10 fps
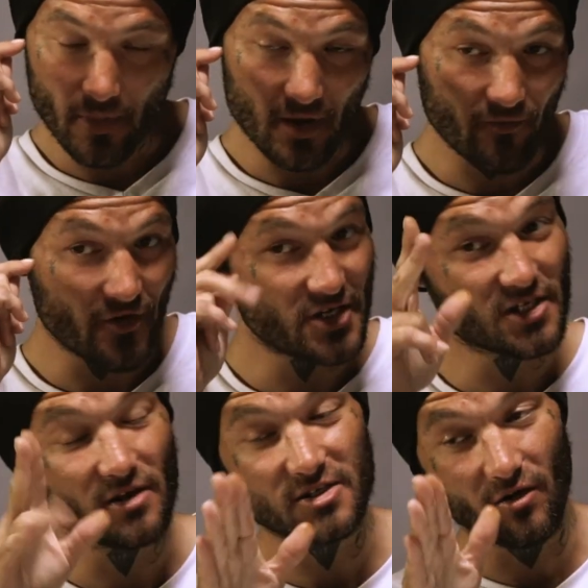very
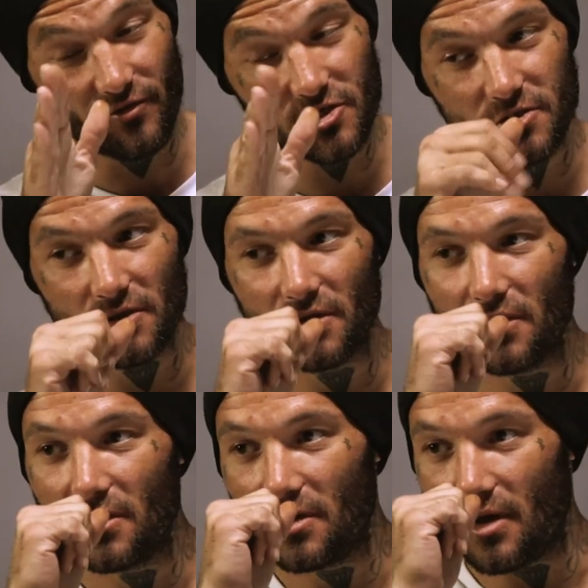selfish.
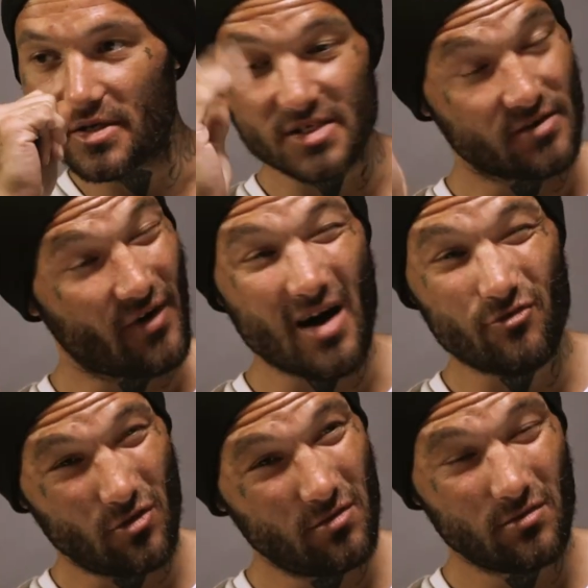It's a
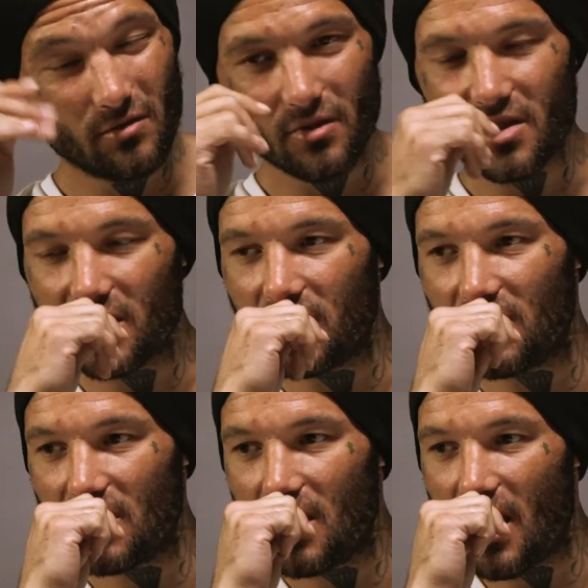survival thing, you
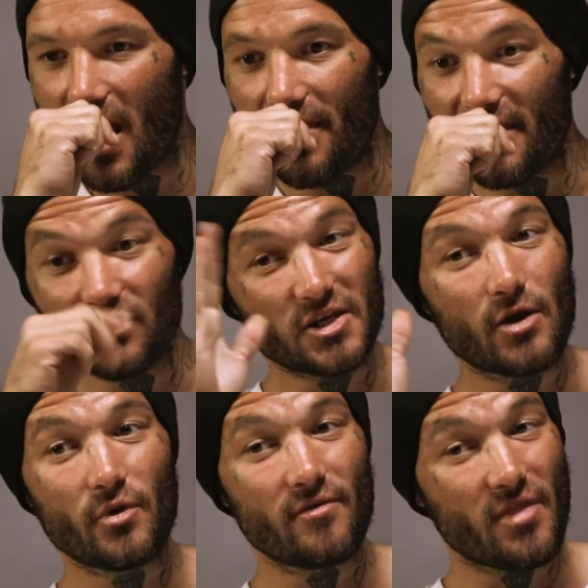know, and they'll take
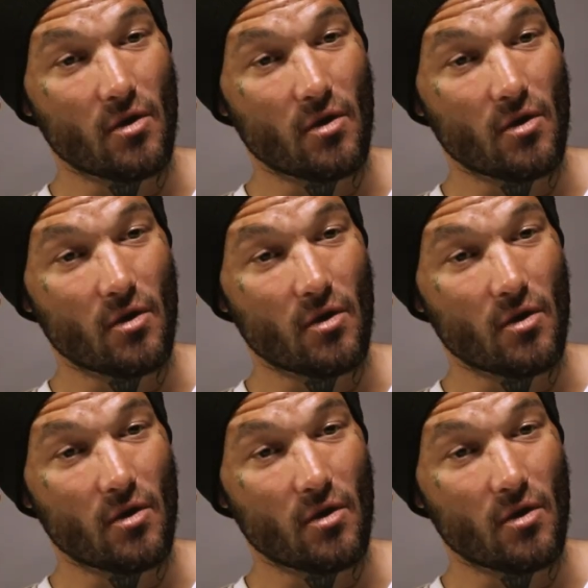whatever they